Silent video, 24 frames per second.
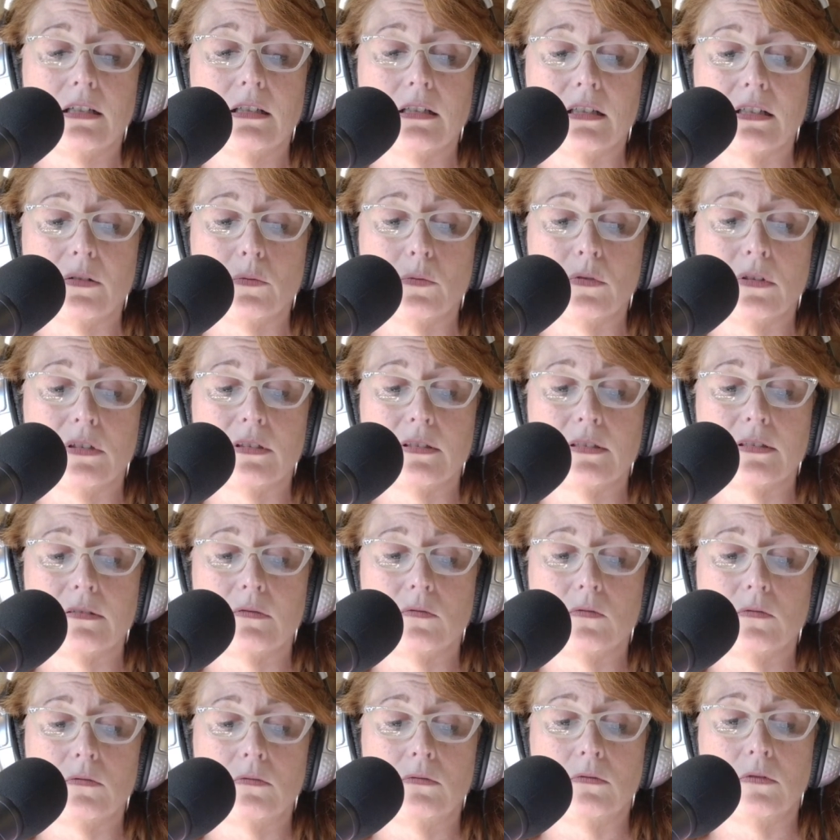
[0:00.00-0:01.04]
the hard ones,
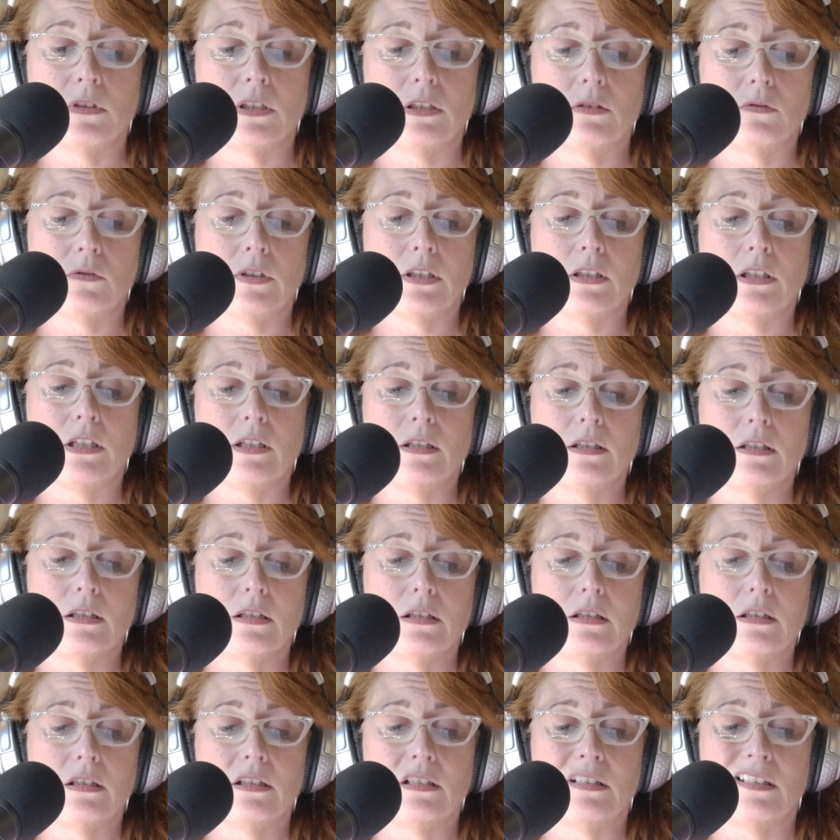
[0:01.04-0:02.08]
when they
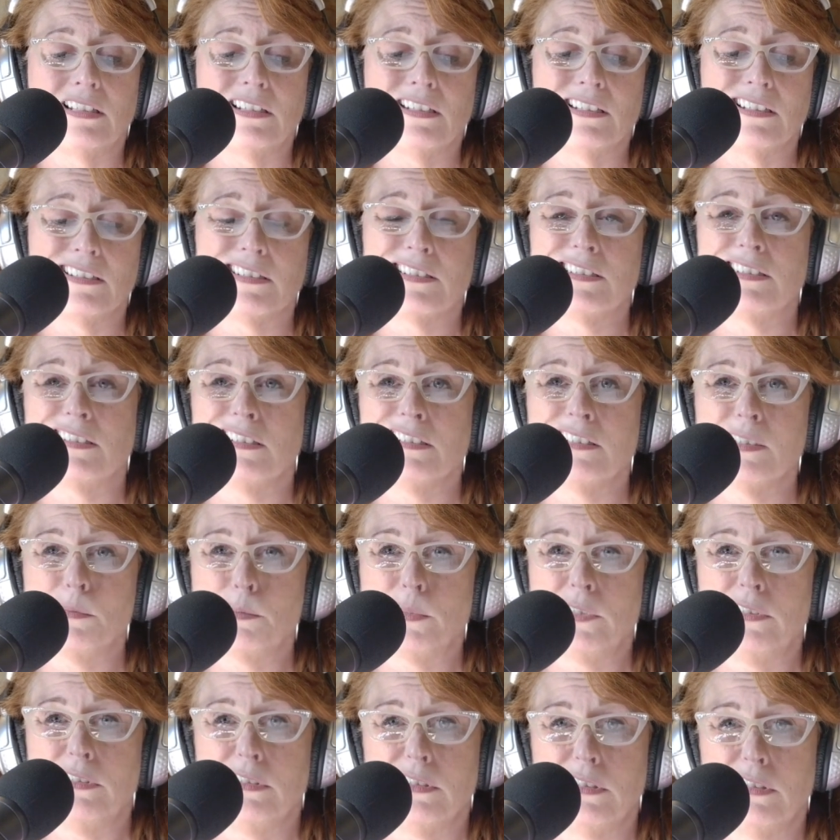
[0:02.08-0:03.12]
like get stuck
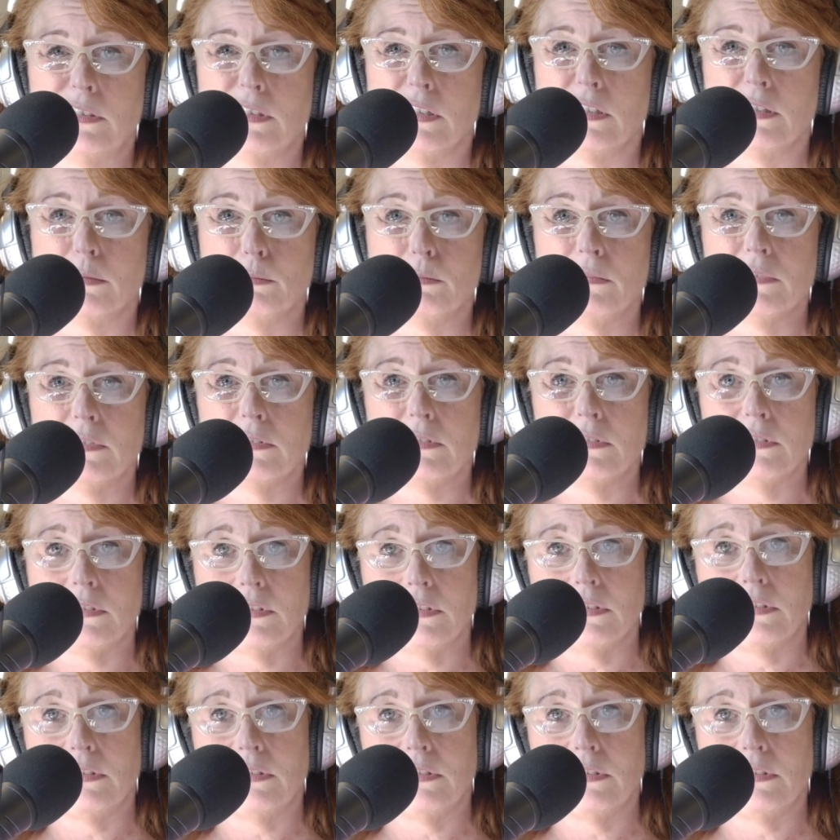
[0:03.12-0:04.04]
up in your gums,